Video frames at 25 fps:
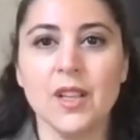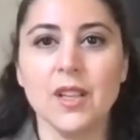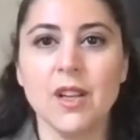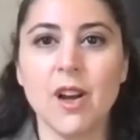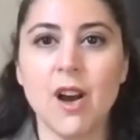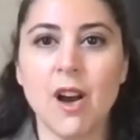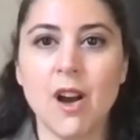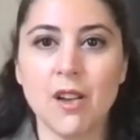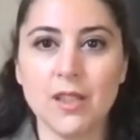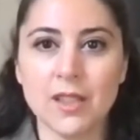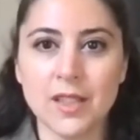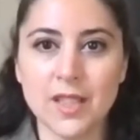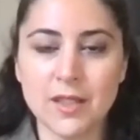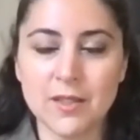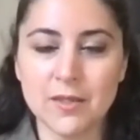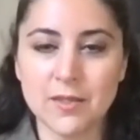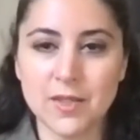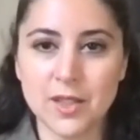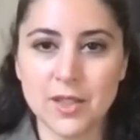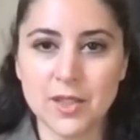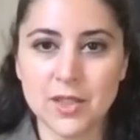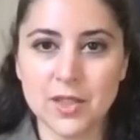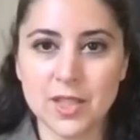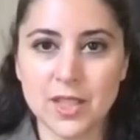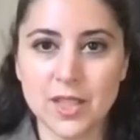cognitive
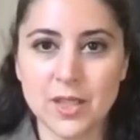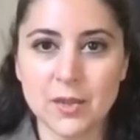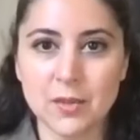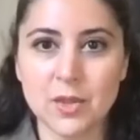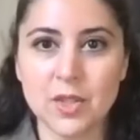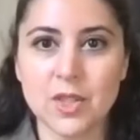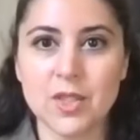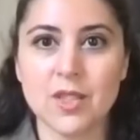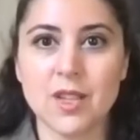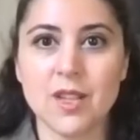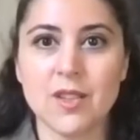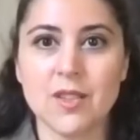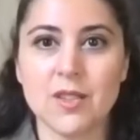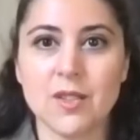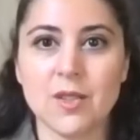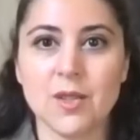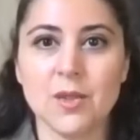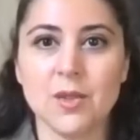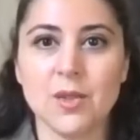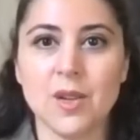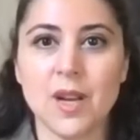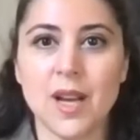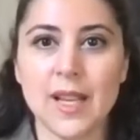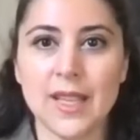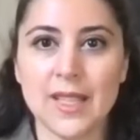functioning, which is
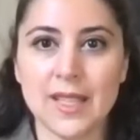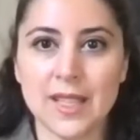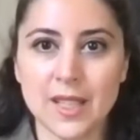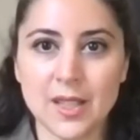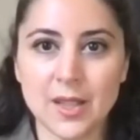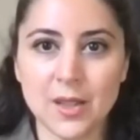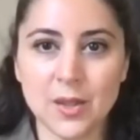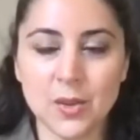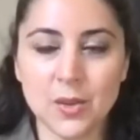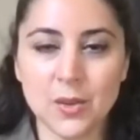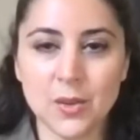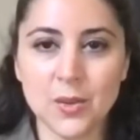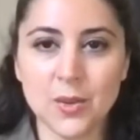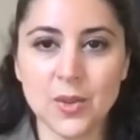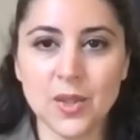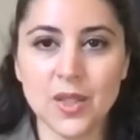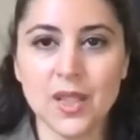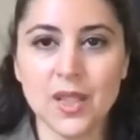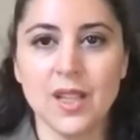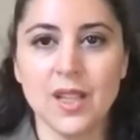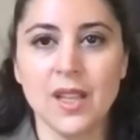also IQ,